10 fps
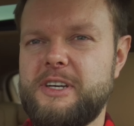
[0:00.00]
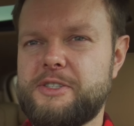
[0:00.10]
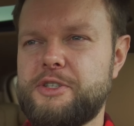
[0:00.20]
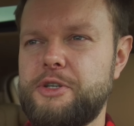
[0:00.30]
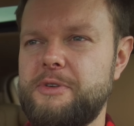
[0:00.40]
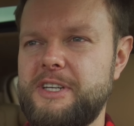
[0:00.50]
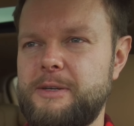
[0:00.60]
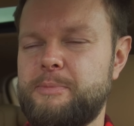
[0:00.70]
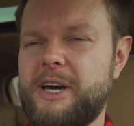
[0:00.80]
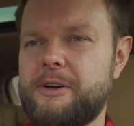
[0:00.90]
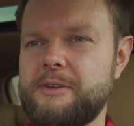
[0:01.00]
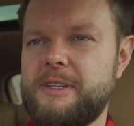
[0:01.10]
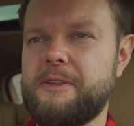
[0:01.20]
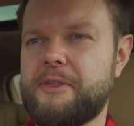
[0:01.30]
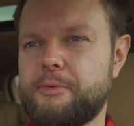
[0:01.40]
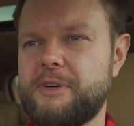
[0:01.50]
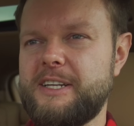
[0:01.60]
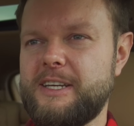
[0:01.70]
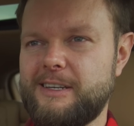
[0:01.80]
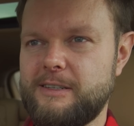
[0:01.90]
is 2D better than
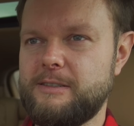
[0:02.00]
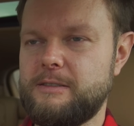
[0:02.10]
3D?